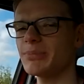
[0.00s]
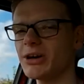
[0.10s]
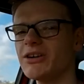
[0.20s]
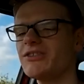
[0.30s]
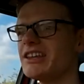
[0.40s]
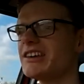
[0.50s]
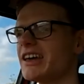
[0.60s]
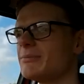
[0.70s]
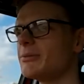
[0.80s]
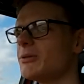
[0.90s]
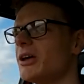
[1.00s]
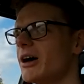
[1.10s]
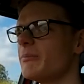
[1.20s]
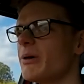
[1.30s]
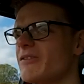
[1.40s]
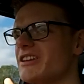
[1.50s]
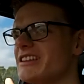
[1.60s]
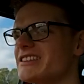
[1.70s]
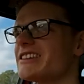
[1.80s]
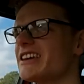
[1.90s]
perfectly capable and
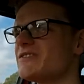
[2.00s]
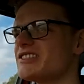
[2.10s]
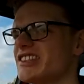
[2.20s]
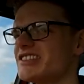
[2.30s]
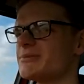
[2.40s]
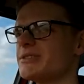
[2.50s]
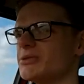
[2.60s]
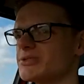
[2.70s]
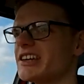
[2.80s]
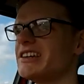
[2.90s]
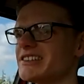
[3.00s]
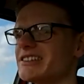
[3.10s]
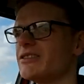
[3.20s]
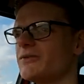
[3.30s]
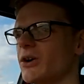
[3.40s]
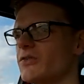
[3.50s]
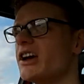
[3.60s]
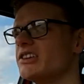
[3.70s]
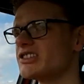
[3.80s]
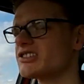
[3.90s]
perfectly safe system that it will take itself off
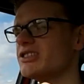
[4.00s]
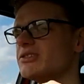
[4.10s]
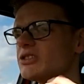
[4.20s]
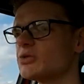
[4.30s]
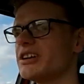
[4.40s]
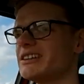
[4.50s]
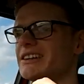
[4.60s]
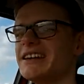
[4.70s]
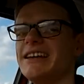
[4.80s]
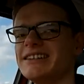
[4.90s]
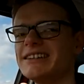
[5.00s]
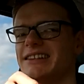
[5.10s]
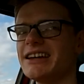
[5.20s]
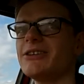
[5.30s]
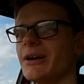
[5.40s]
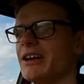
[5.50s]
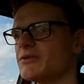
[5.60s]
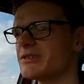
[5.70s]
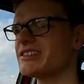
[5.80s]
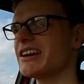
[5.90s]
just so you can quickly and easily get away
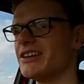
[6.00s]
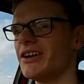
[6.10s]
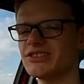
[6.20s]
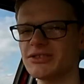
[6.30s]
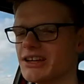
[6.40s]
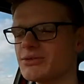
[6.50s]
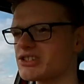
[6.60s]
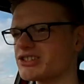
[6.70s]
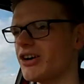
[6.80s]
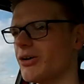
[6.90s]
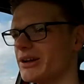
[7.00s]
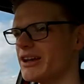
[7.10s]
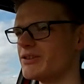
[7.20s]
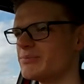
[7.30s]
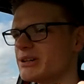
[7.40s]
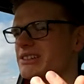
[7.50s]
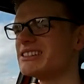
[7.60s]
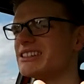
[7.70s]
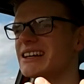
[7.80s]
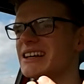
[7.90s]
from a set of lights on a hill start or whatever, but
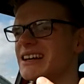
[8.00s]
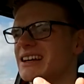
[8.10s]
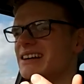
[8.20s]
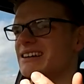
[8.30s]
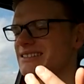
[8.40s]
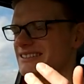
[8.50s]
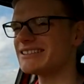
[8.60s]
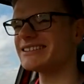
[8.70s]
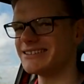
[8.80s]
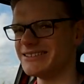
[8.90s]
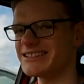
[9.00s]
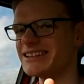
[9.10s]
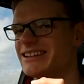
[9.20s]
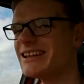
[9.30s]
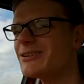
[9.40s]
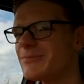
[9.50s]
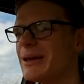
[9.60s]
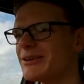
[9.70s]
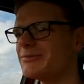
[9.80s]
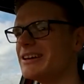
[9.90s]
I don't know, there's a little
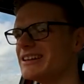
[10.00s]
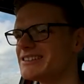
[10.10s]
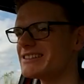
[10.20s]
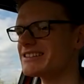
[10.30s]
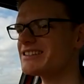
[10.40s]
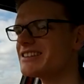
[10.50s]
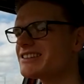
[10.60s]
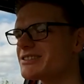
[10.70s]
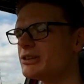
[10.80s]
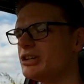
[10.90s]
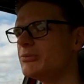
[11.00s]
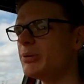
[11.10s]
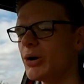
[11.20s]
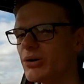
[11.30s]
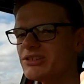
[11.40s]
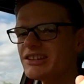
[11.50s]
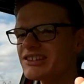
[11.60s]
bit of me that says a system that you put on